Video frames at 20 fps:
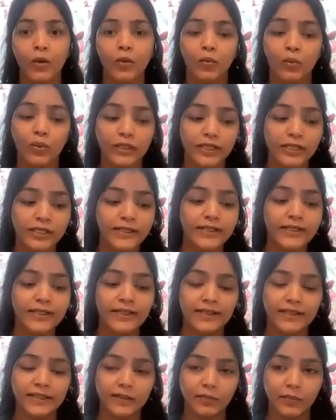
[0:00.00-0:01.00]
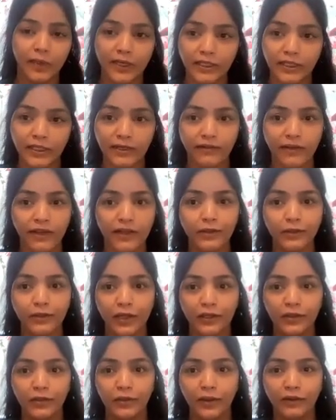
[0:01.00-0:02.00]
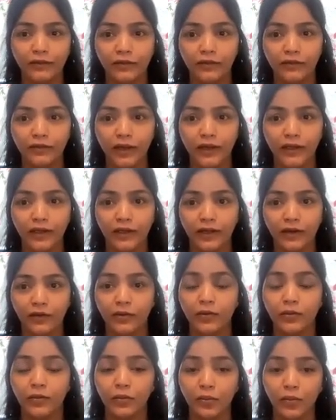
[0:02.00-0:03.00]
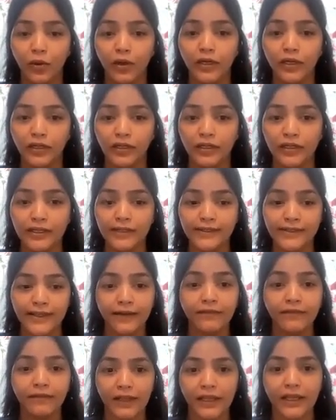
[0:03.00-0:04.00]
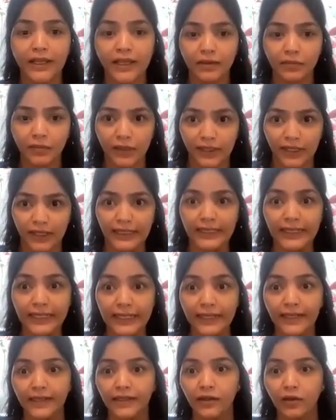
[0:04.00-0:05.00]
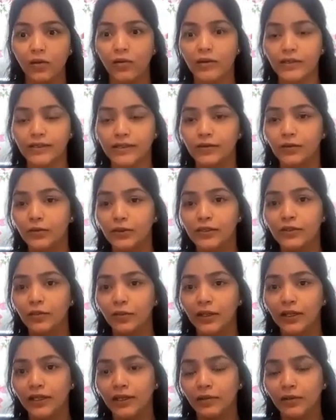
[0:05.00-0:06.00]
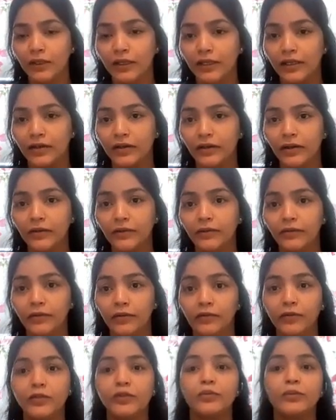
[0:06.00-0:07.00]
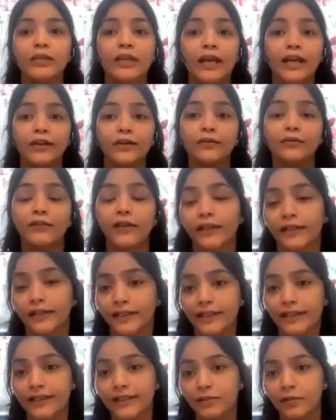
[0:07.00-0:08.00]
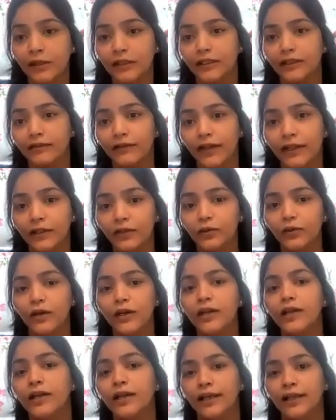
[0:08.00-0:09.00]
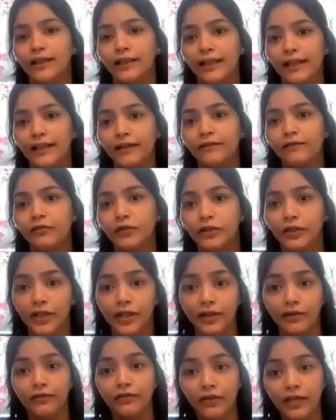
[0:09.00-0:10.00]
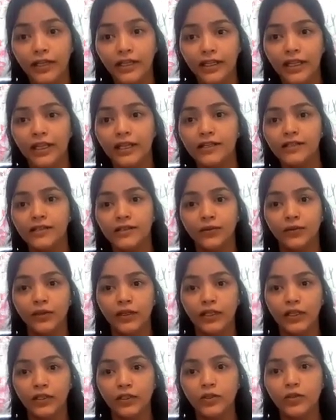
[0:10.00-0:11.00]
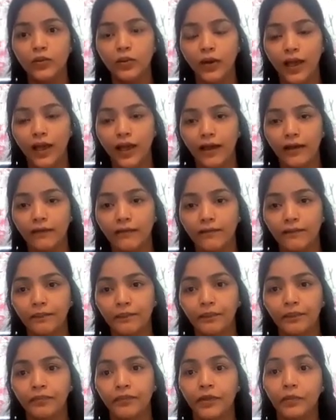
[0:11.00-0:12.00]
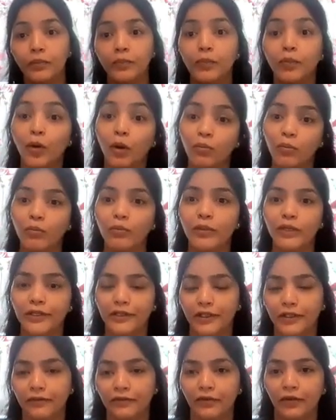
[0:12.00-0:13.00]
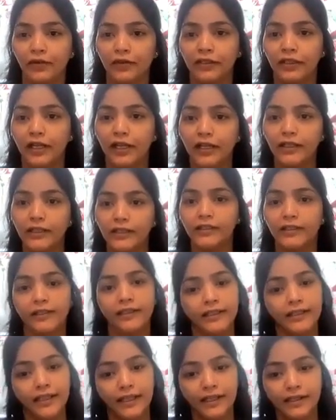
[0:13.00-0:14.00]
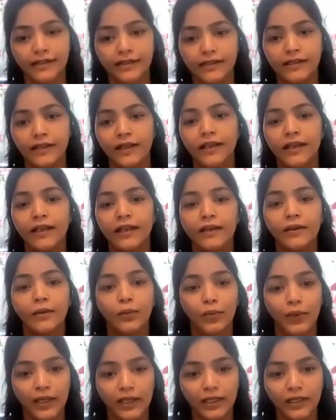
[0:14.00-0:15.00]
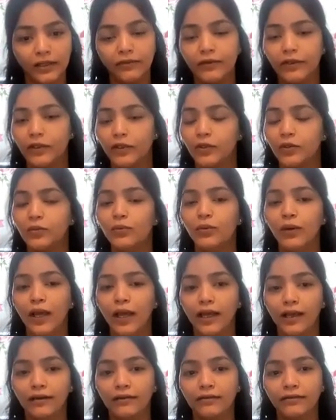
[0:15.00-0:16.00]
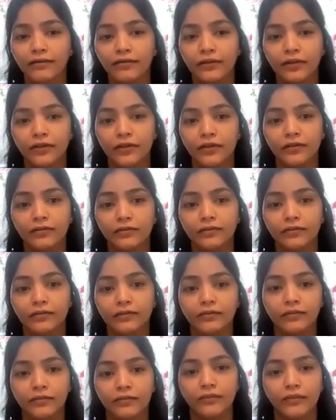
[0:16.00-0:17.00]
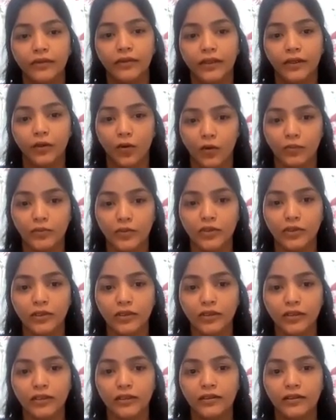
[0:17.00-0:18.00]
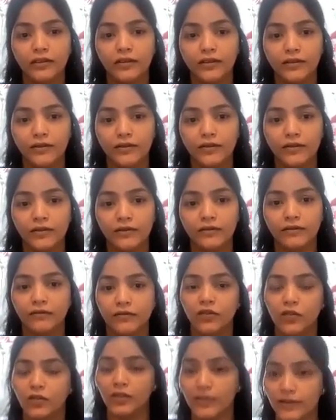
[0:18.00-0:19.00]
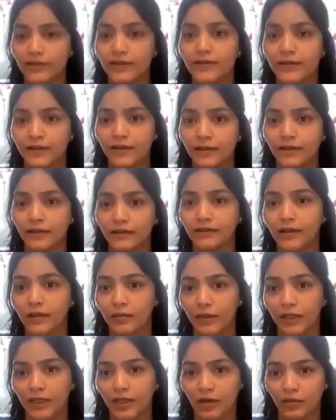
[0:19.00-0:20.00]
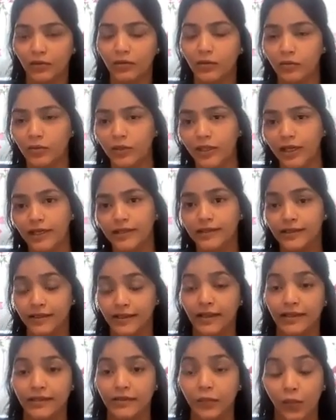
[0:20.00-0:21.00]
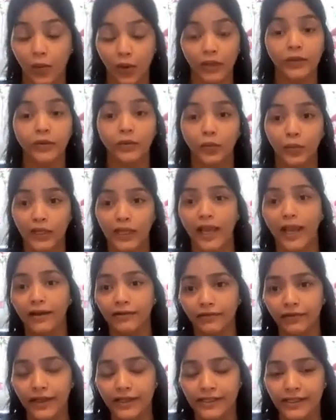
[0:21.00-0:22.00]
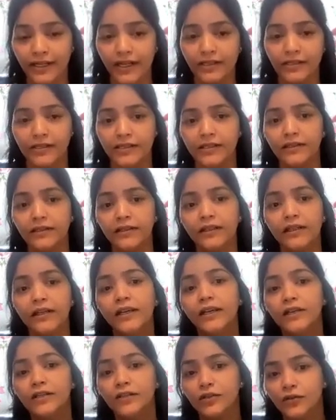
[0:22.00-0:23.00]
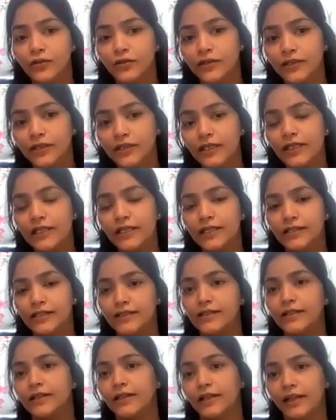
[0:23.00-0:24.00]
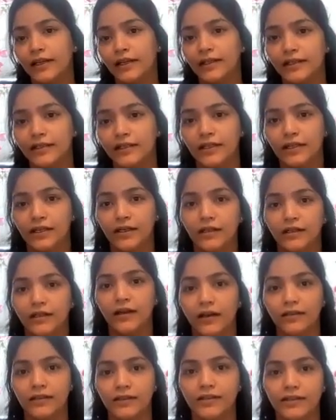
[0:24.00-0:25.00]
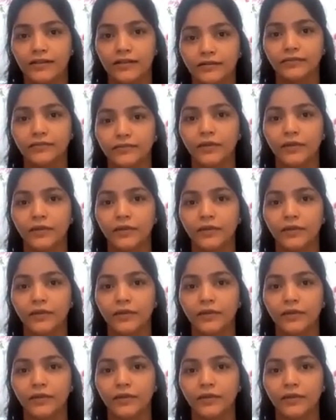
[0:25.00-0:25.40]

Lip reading: What is the expected value that you have to find out? What is that variable, like gain loss was the variable here for which we had to find the expected value. And then for every case, you need to have the probability for that case. Well, we do have an option which is coming out to be as what we have as an answer. So C is the correct answer.